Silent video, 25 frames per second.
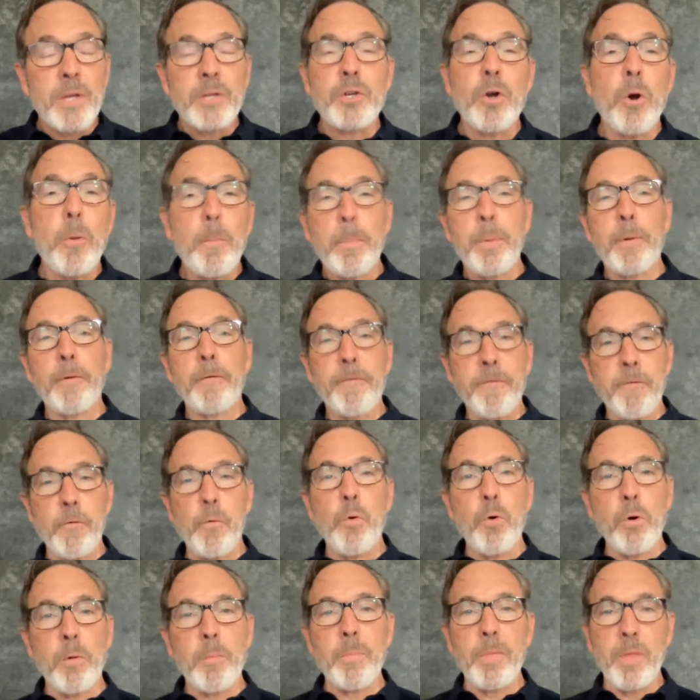Don't
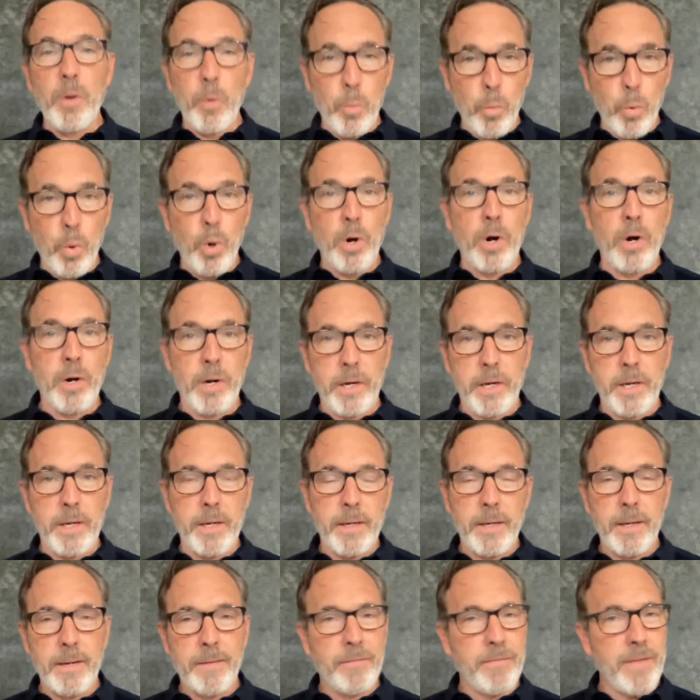perform the work,
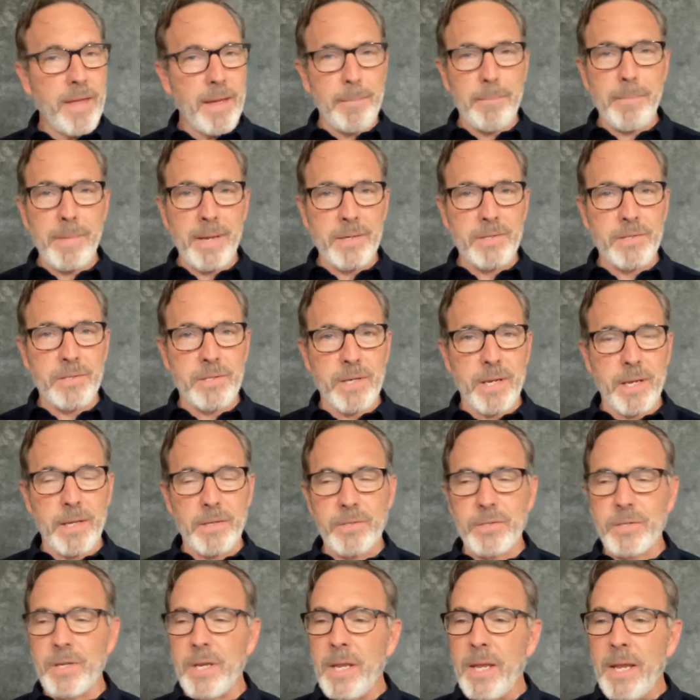if that makes
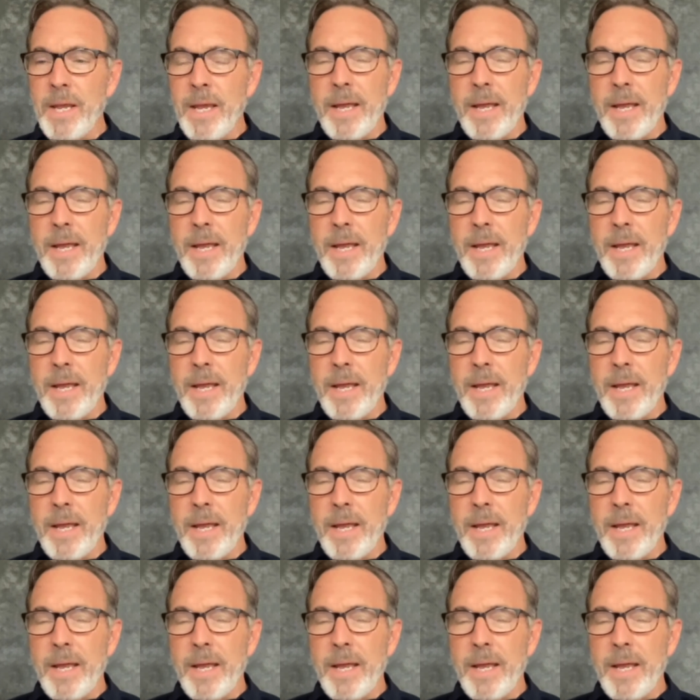sense.